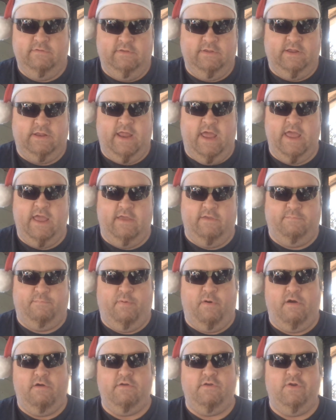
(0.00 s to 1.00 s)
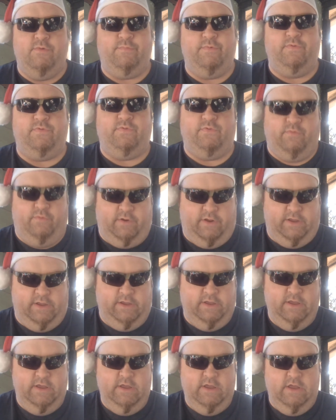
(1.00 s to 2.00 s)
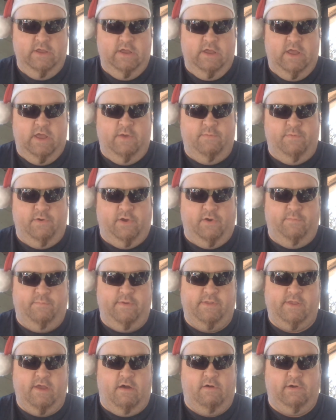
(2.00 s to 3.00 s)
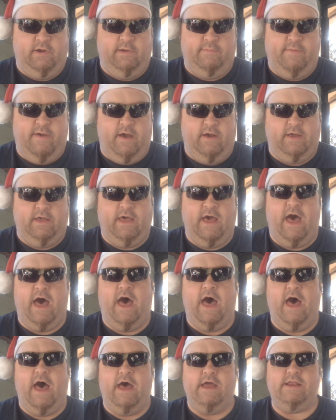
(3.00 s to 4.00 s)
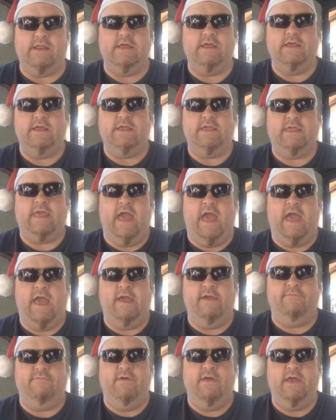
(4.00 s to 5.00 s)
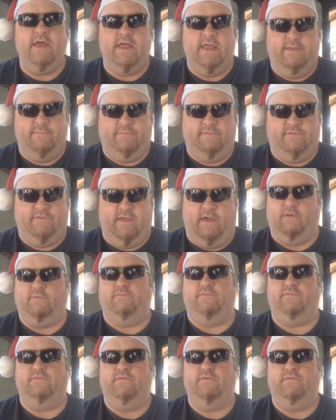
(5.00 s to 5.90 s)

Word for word: Today is part number 3, and we're going to be talking about God Gave Himself.